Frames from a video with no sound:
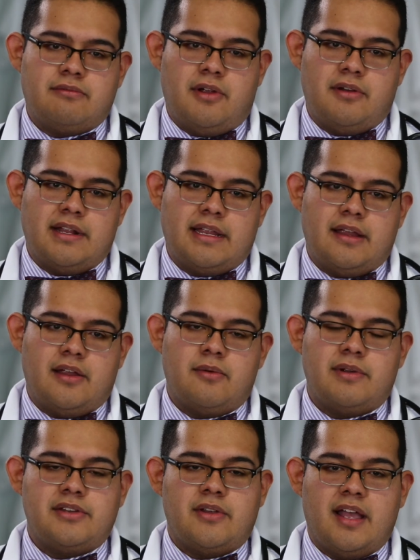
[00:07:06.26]
Rotacare,
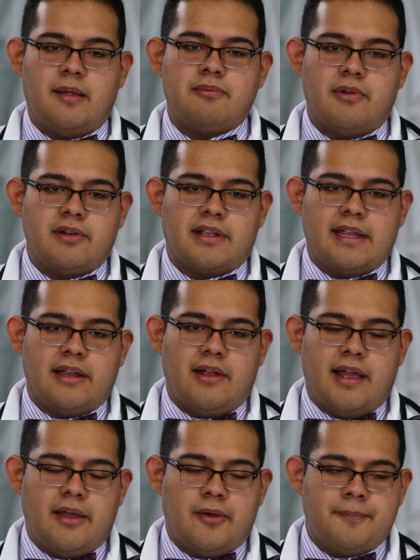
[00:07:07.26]
when you help Rotacare
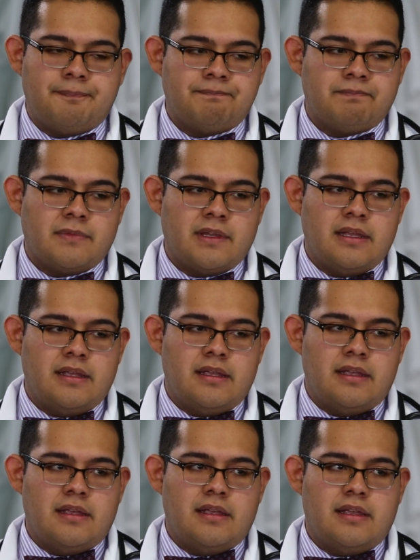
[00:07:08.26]
out,
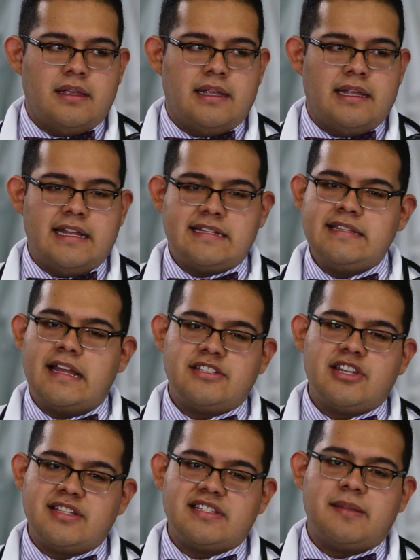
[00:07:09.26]
it's not
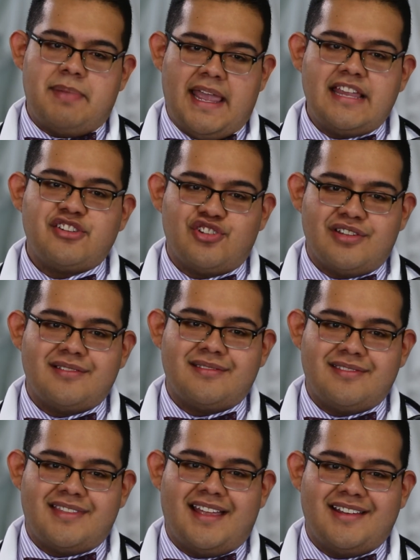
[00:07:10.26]
just the patient
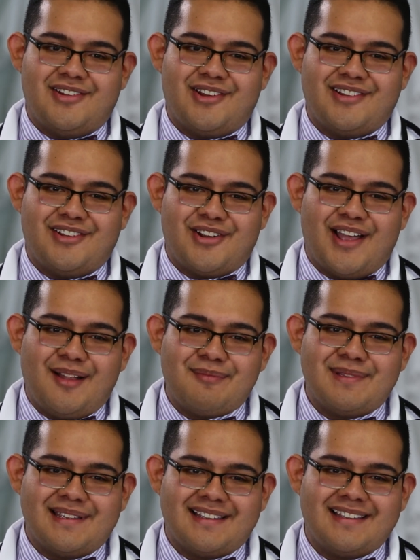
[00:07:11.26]
that you're, you're
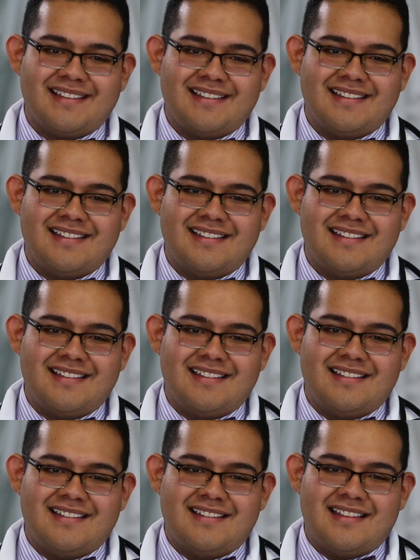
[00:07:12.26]
helping.
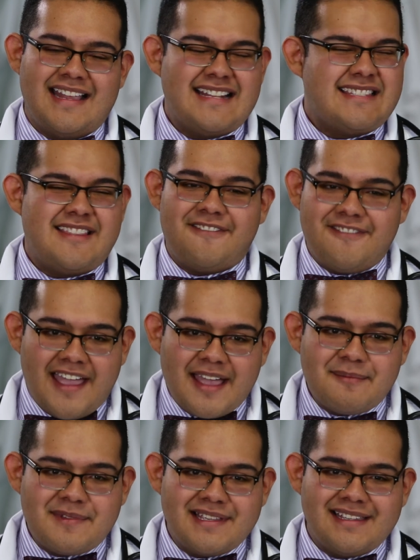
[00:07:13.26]
It's the
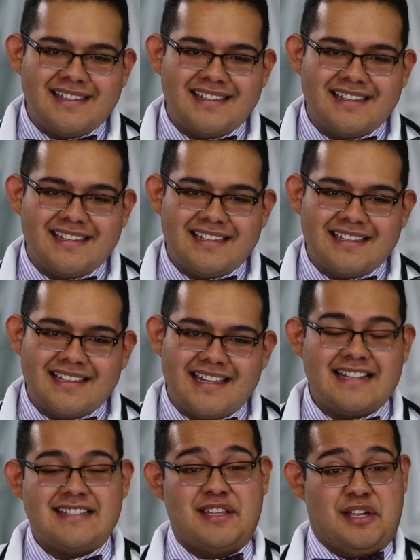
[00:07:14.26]
family,
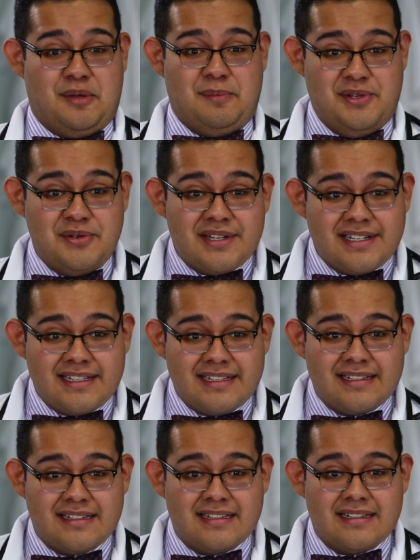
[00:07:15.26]
it's the
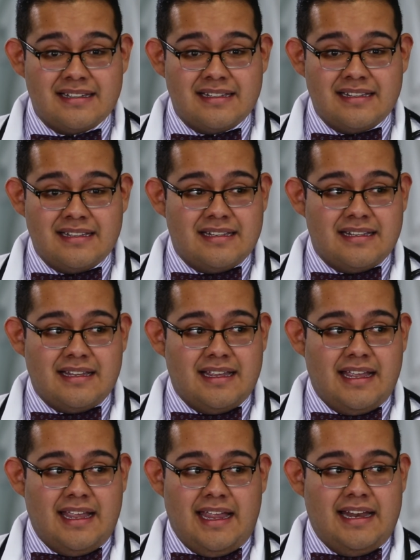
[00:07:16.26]
community,
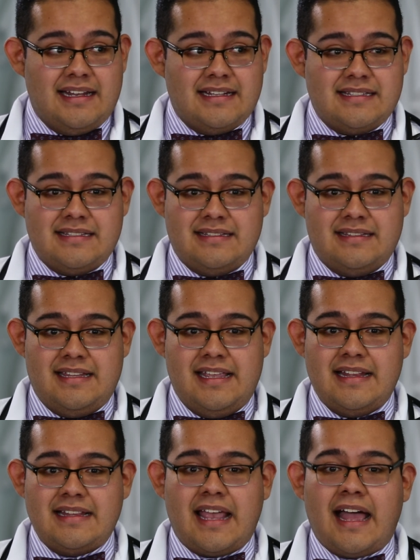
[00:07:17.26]
and it's
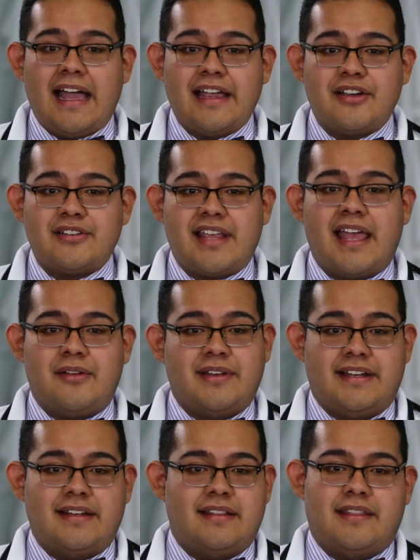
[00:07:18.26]
the entire town.
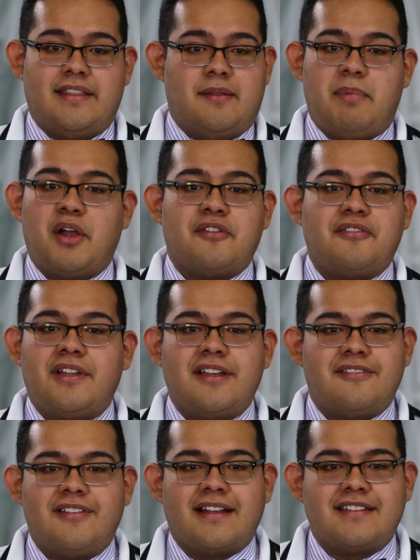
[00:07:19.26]
And the butterfly
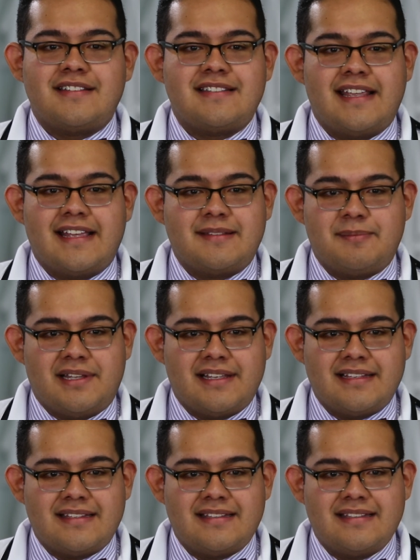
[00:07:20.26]
effect just takes
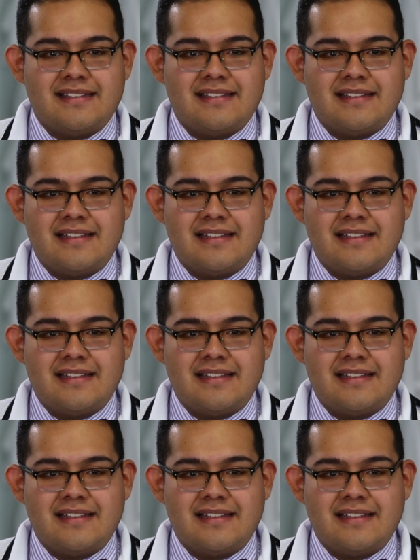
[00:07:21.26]
place.